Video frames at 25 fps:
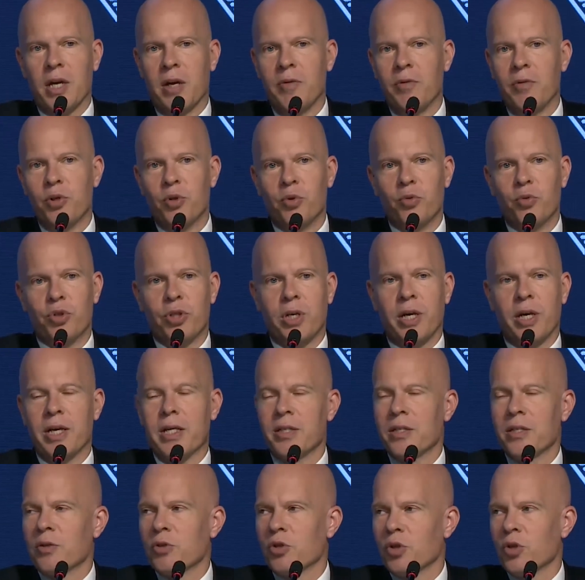every use
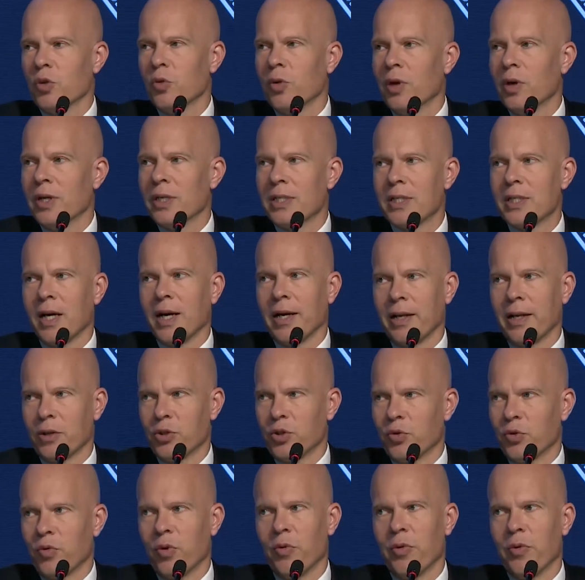case and so on is starting
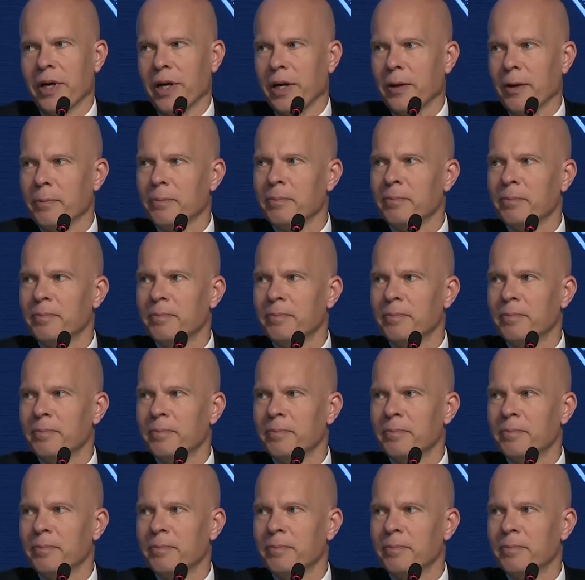to grow again.